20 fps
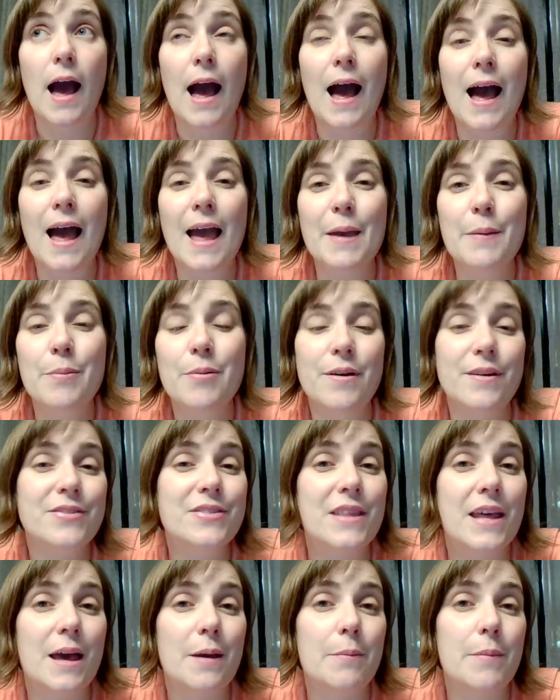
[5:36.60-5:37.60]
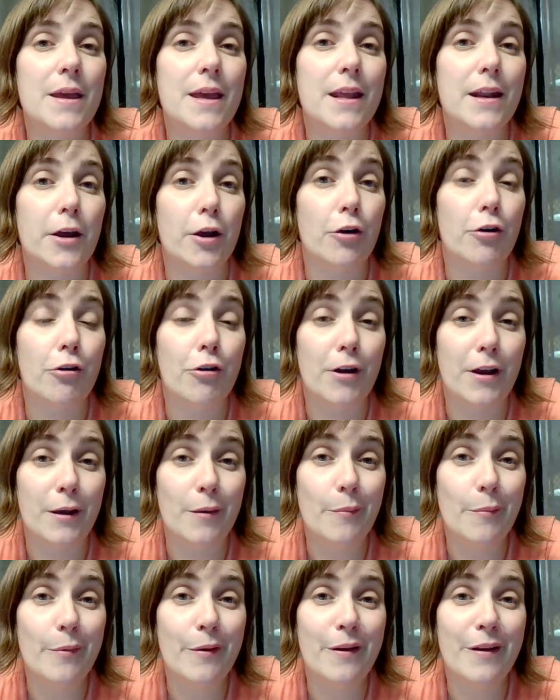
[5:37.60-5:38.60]
I put them in a
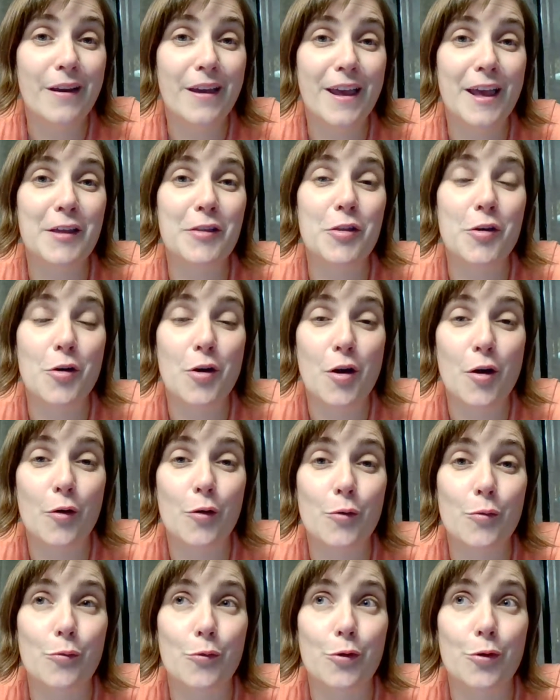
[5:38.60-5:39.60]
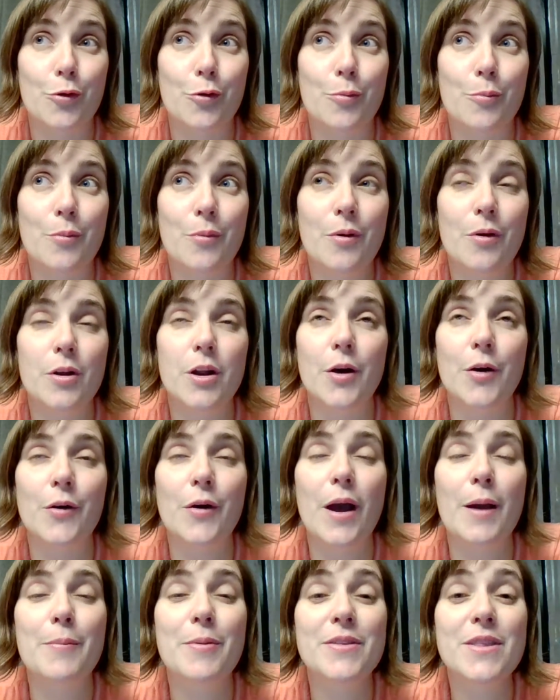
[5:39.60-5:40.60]
crib in their own room. No,
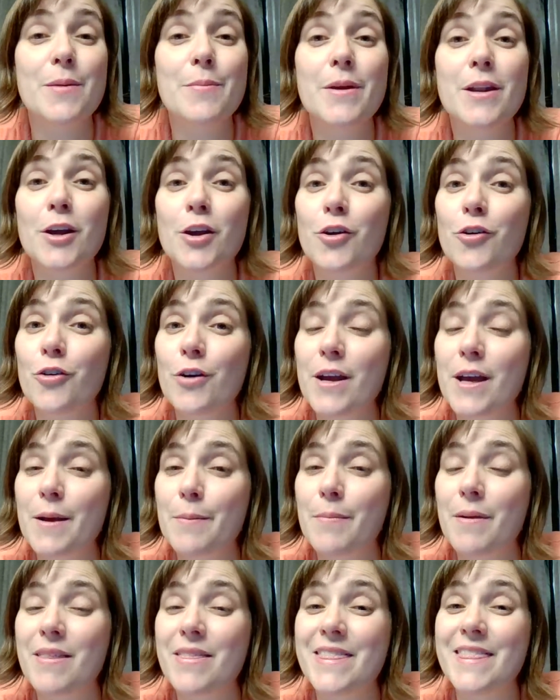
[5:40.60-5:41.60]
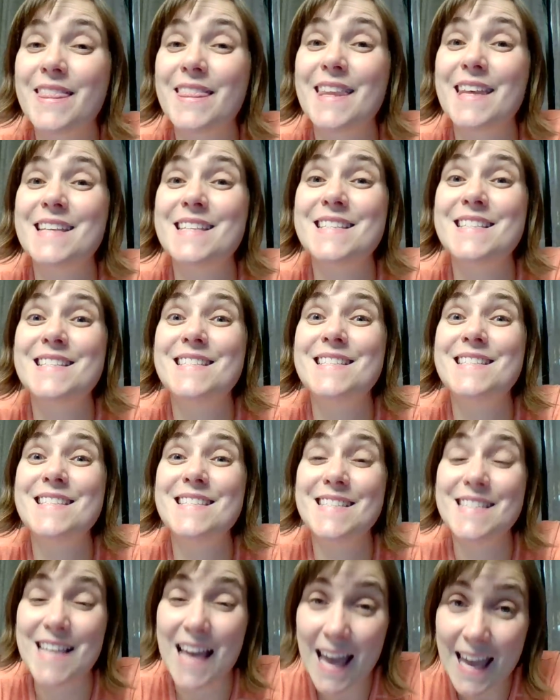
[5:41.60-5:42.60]
I put them in a crib the
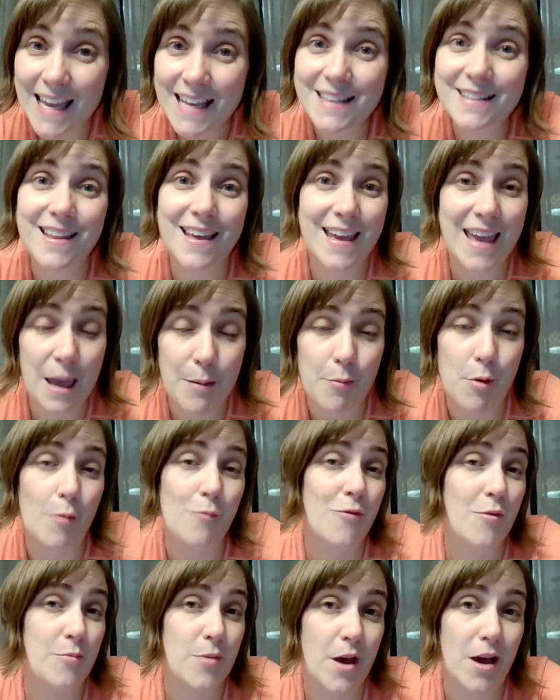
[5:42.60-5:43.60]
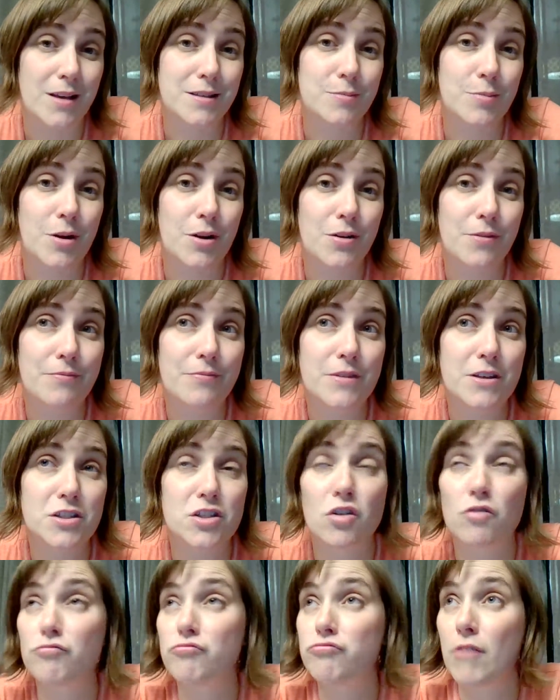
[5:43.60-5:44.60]
night they came home from the hospital.
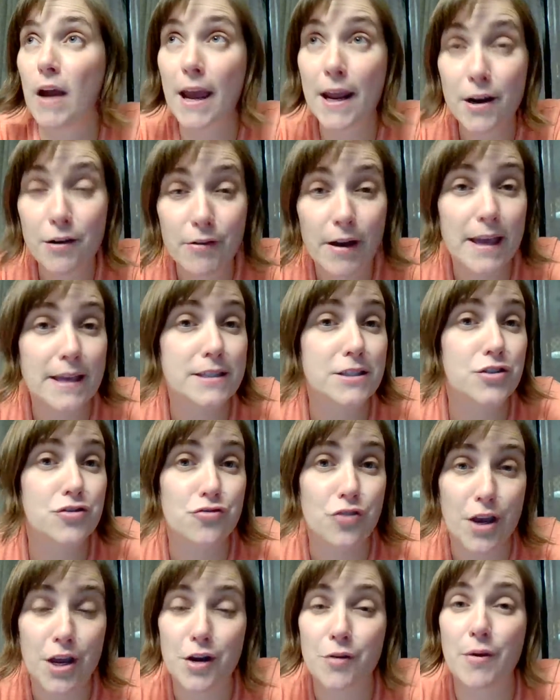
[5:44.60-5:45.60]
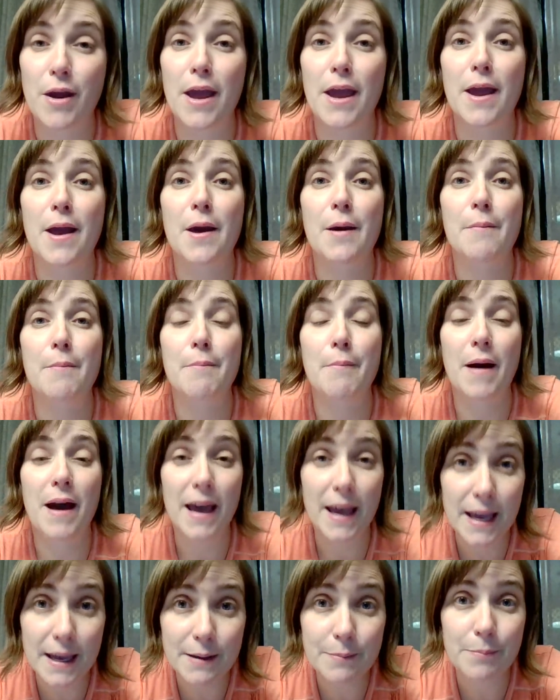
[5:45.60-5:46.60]
So right away, straight away,
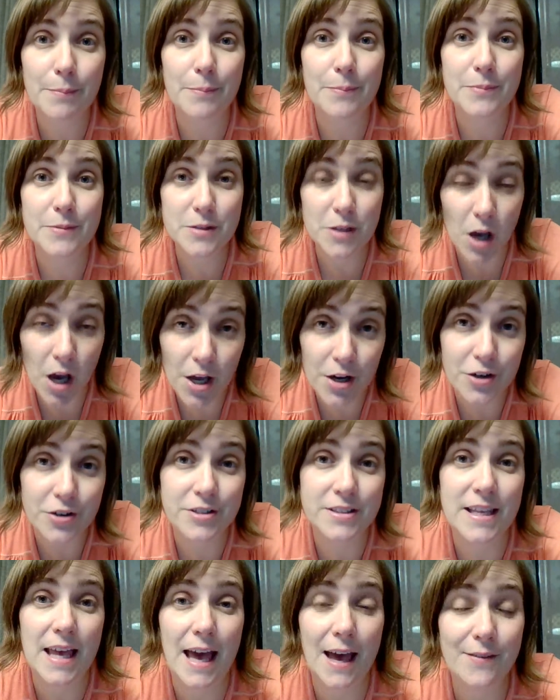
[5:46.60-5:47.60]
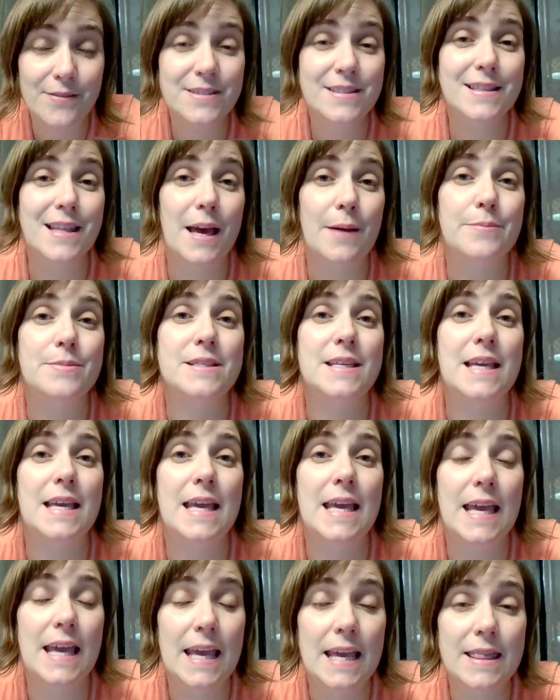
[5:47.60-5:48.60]
my daughters have slept
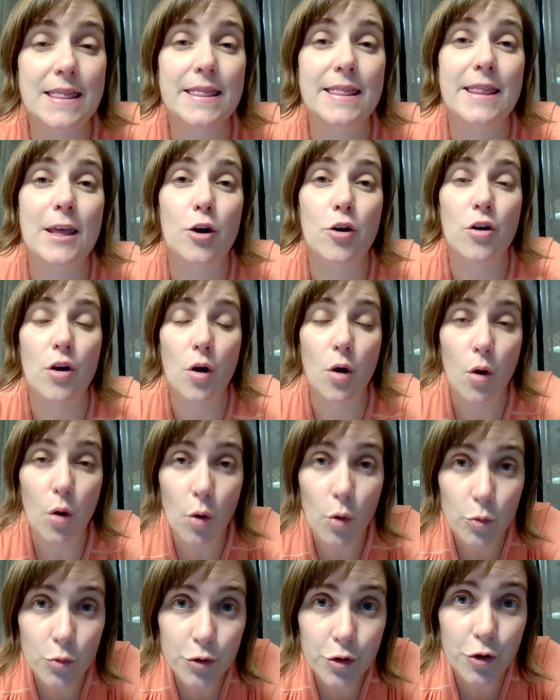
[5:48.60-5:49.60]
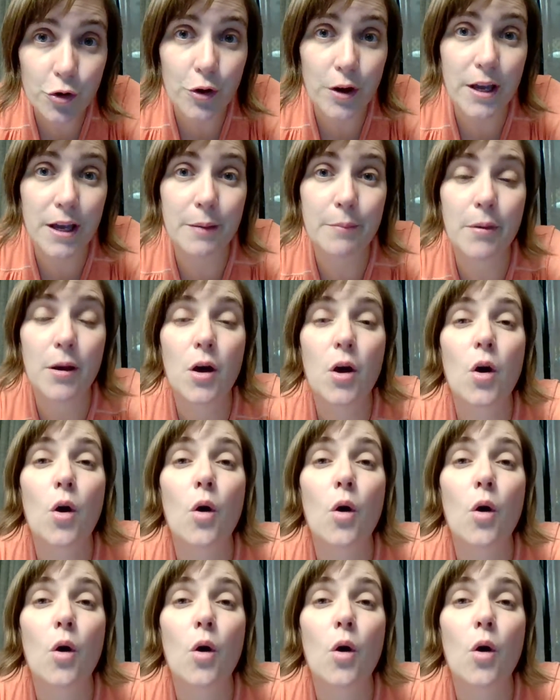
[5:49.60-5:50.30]
in their own crib